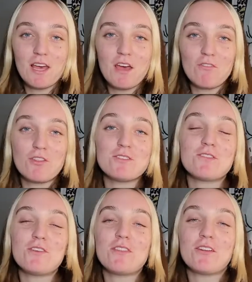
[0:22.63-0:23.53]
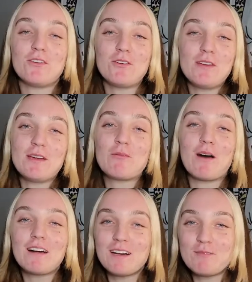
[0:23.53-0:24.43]
For those of you that are new here,
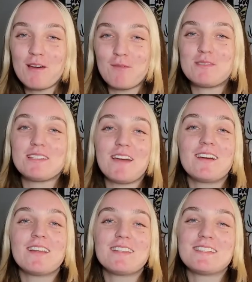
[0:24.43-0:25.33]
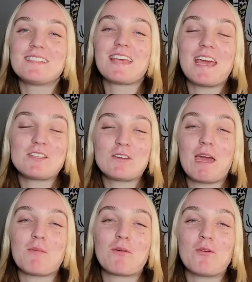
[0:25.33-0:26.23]
welcome. I'm Sarah. This is Cancer
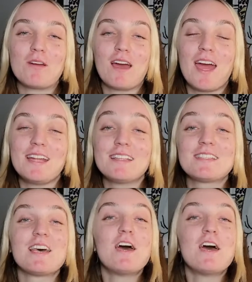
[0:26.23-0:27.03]
Capricorn Guidance.